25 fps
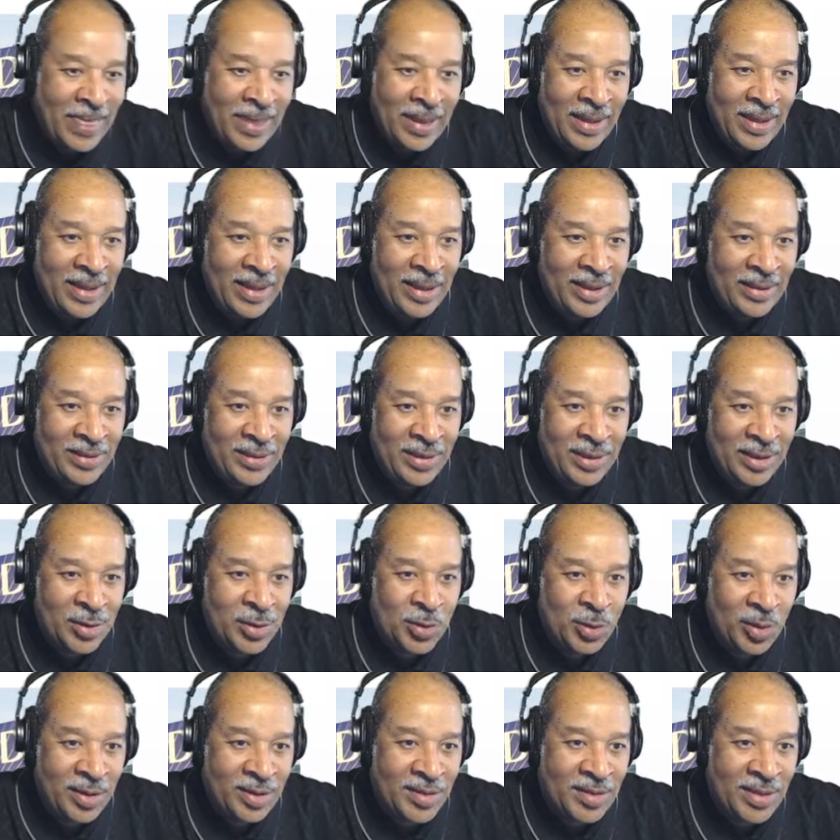And this
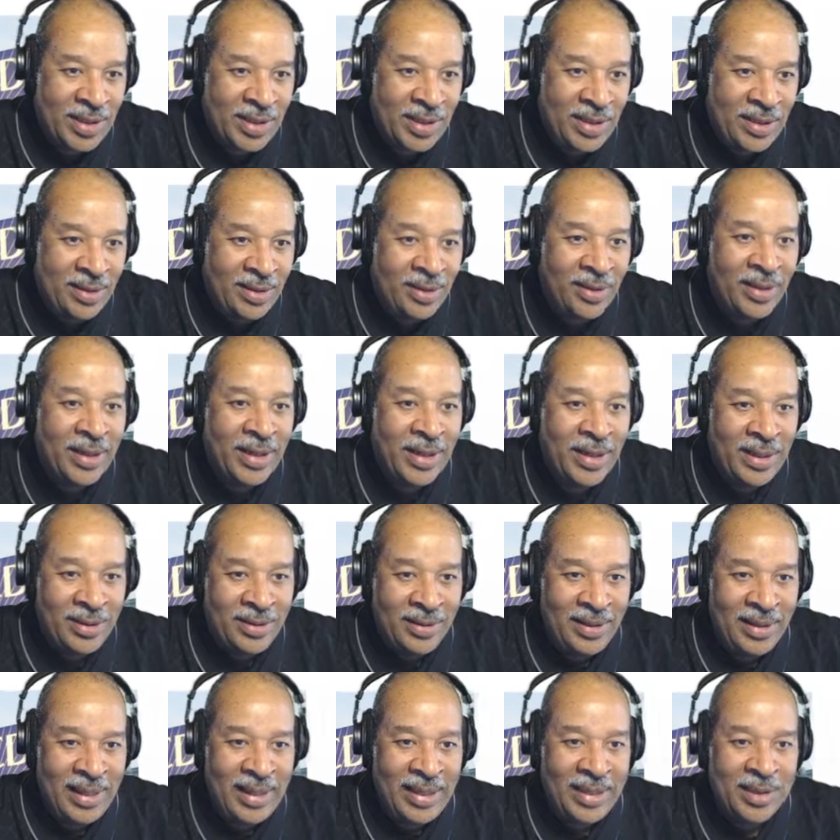was in,
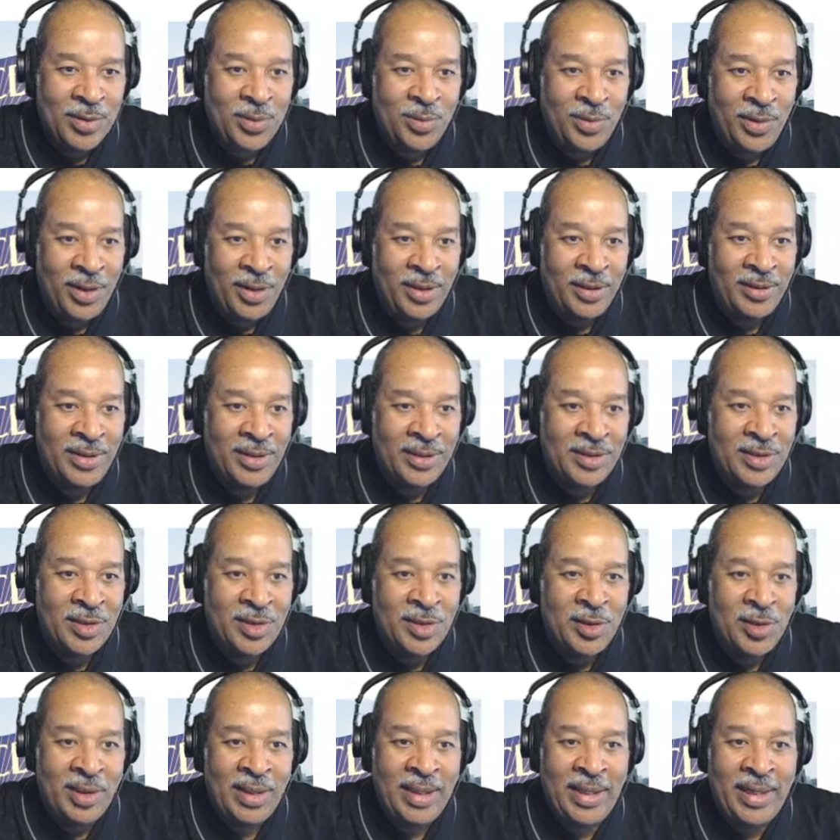again, last month. This is
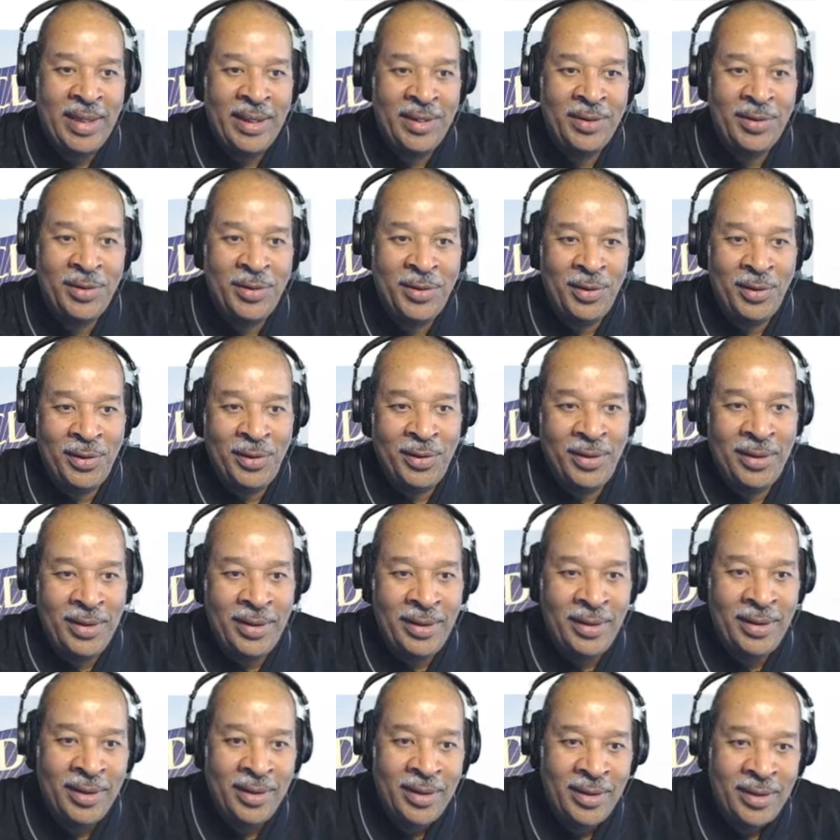July
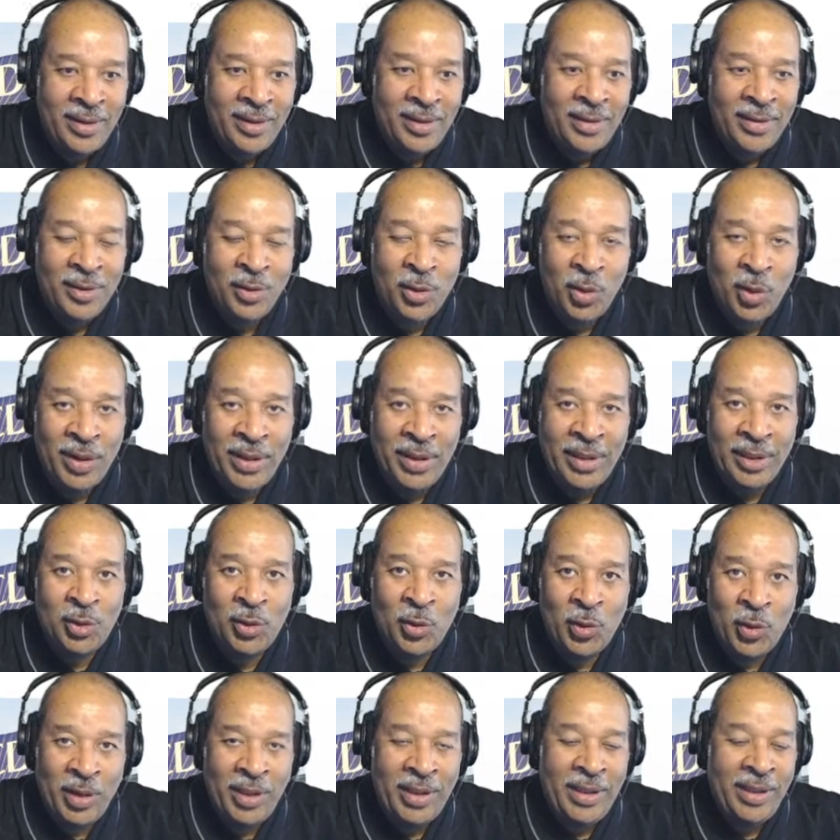30,
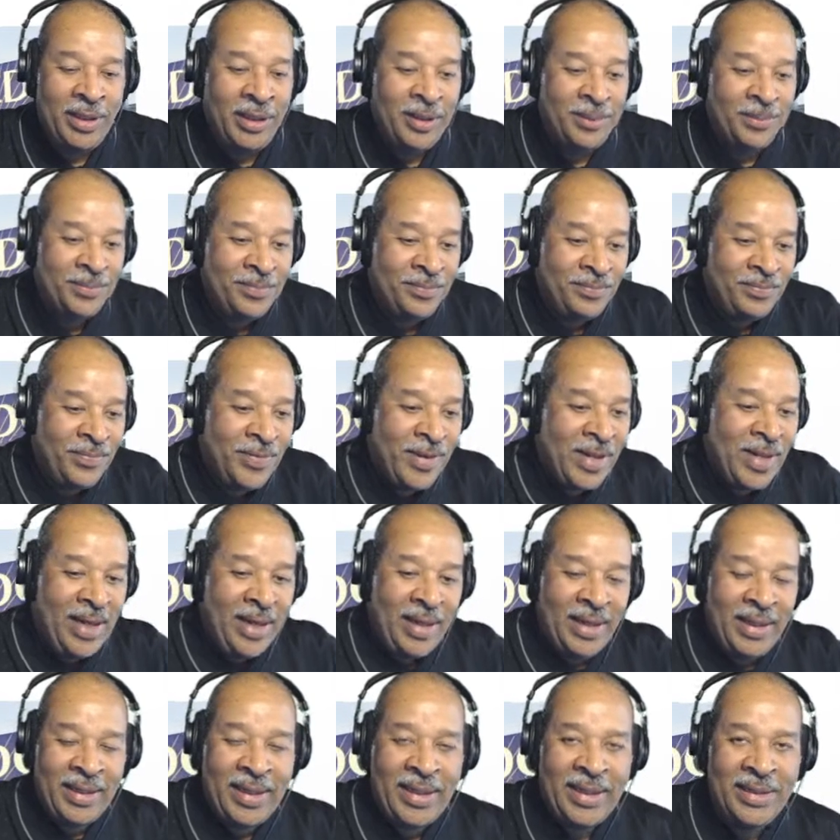2020.
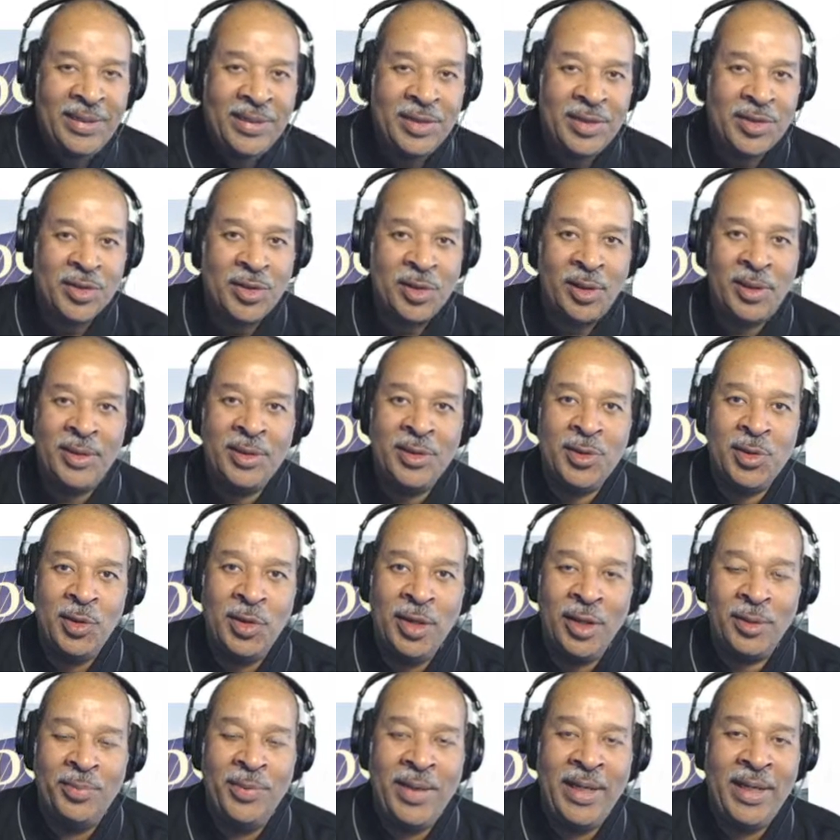And again, these stories do
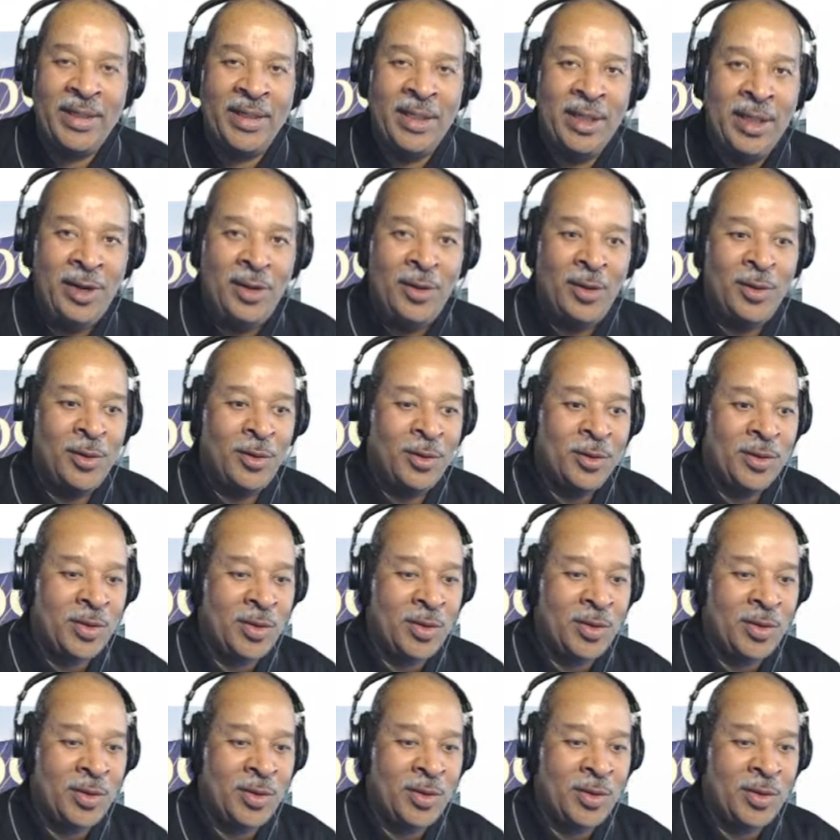not make the news.